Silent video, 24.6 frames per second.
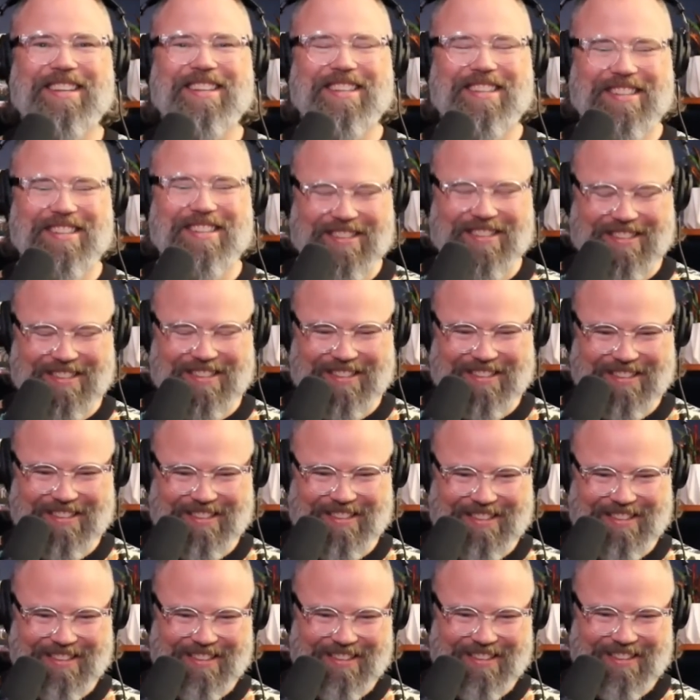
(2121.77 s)

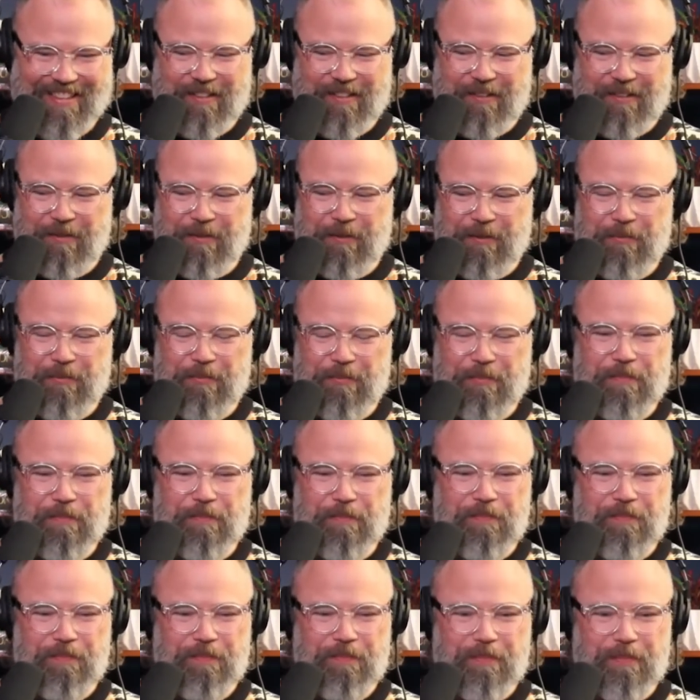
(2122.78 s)

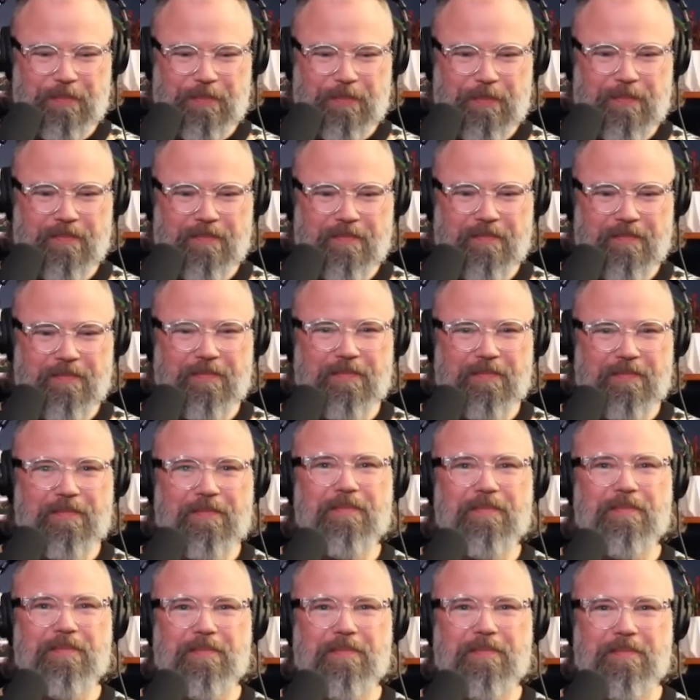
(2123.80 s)

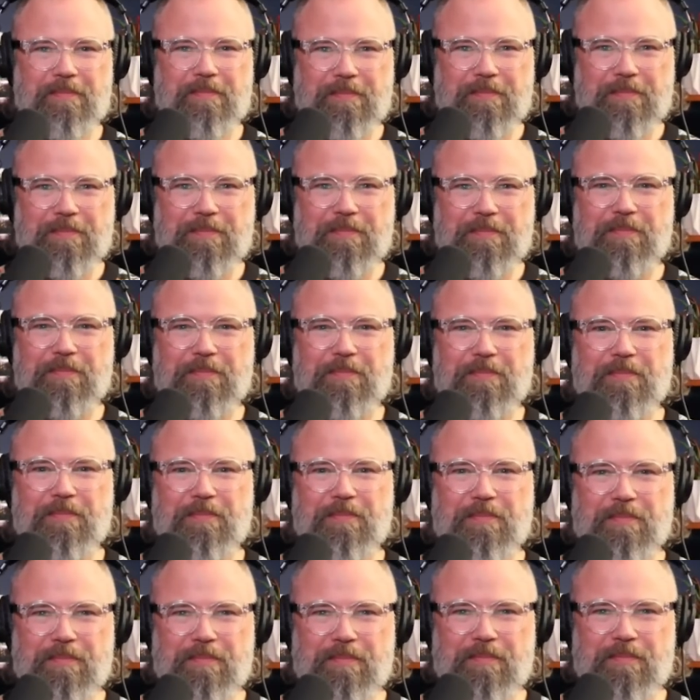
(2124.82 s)

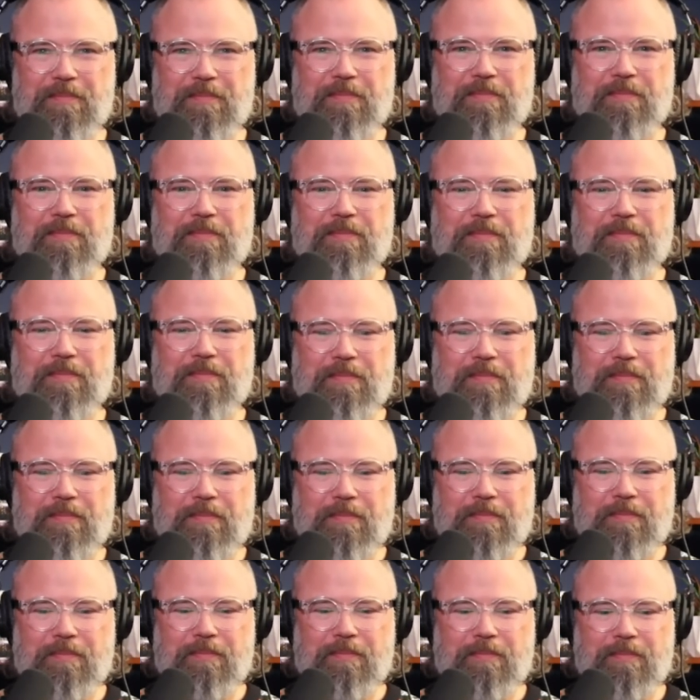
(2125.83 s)

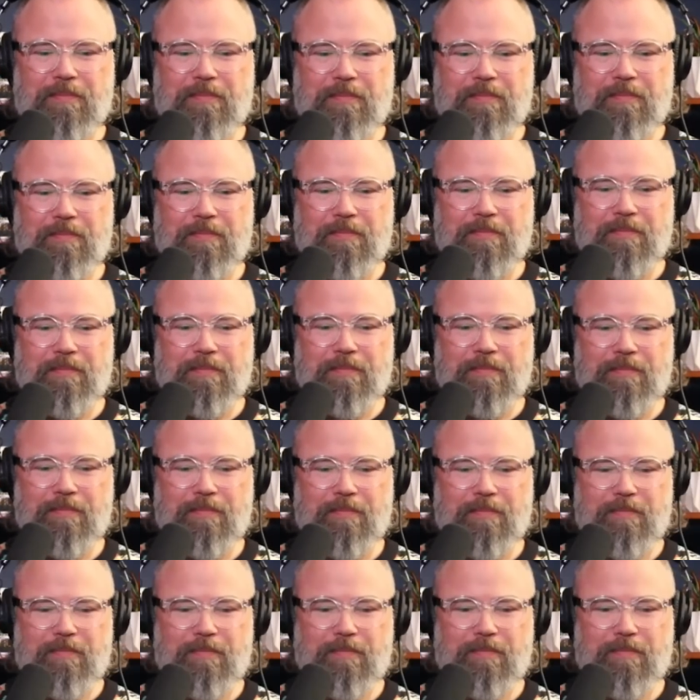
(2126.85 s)

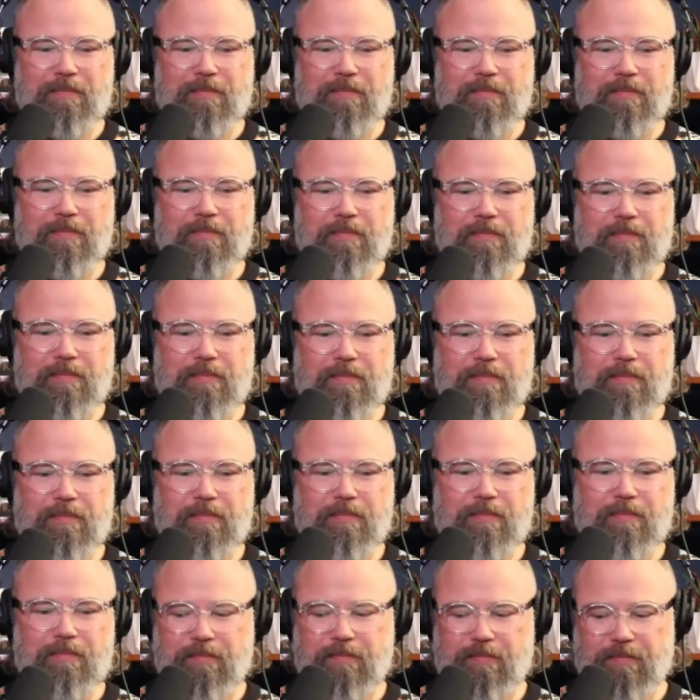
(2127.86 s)
[no speech]